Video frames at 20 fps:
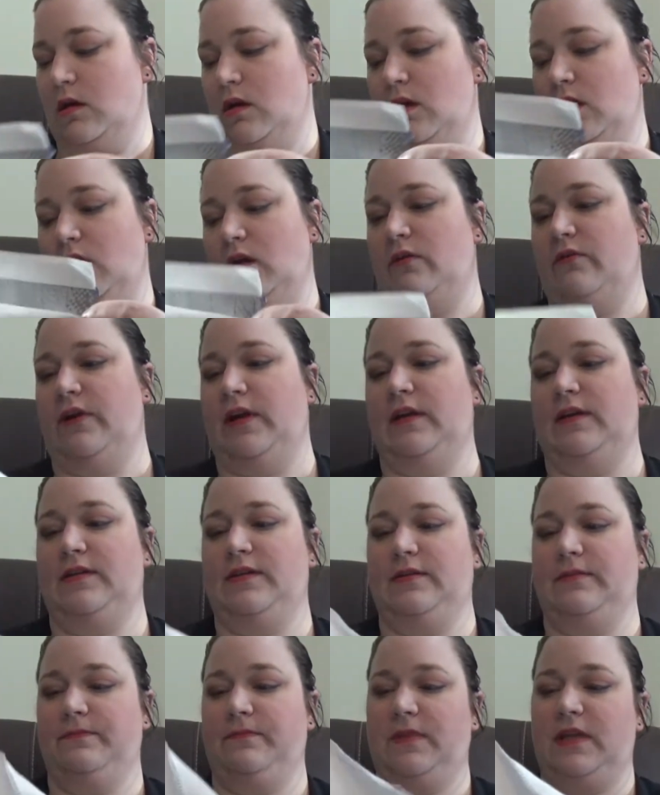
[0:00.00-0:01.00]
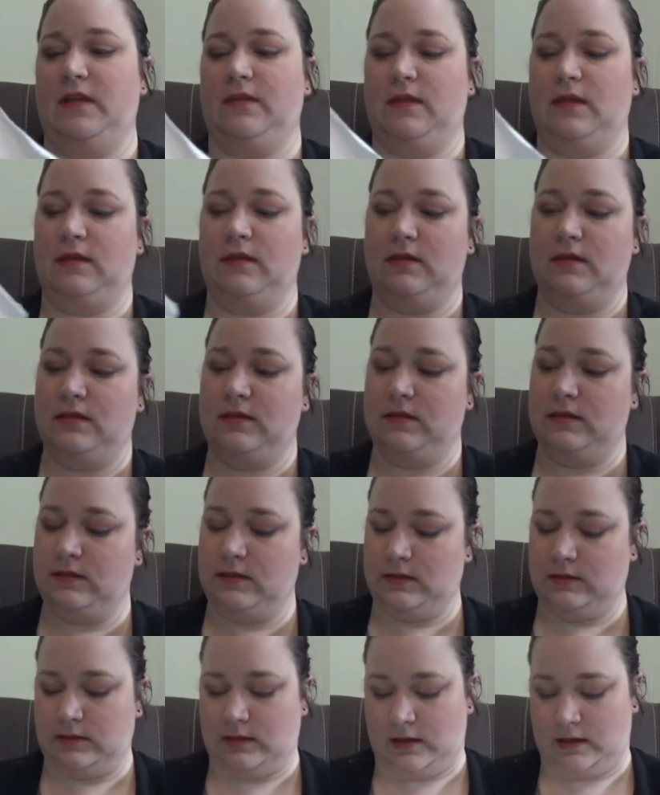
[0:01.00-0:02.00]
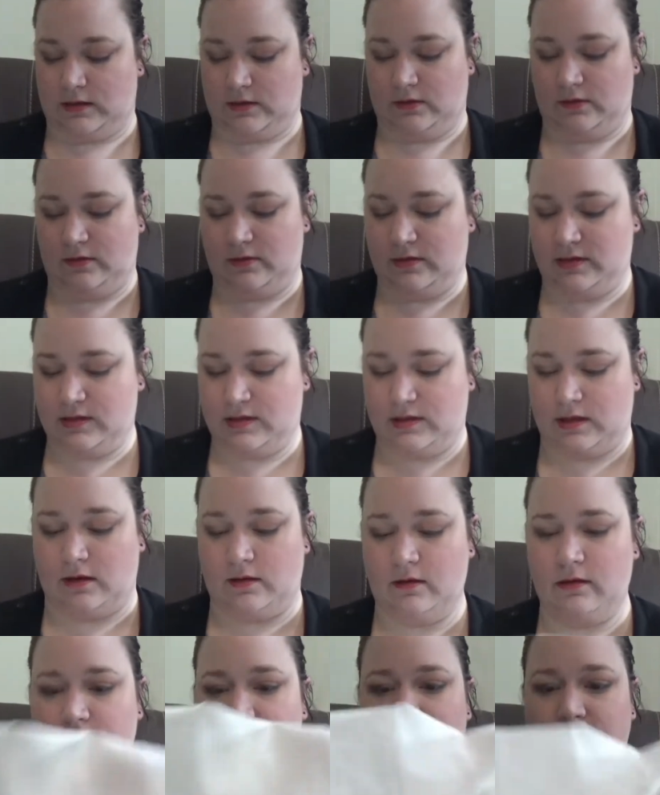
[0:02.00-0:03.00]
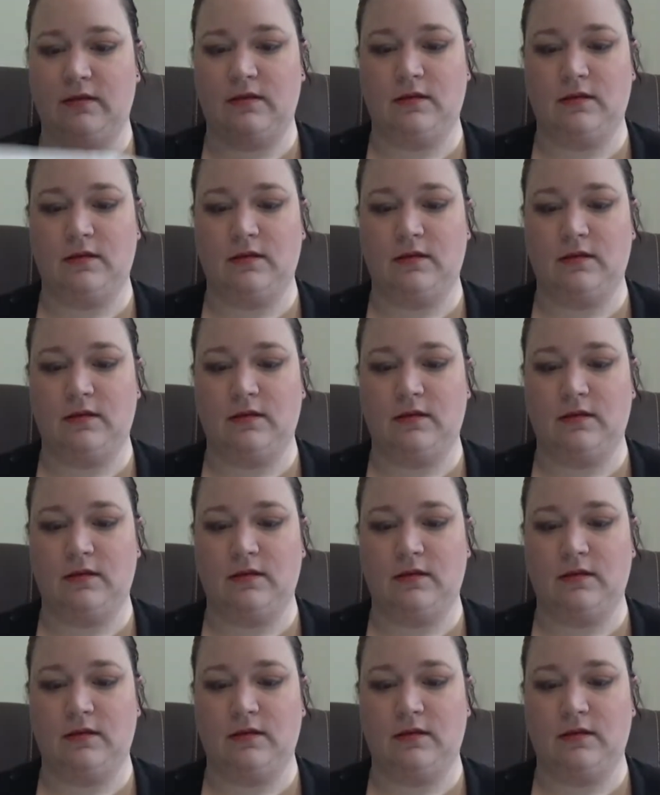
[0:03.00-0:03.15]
Alright, and then this is another start.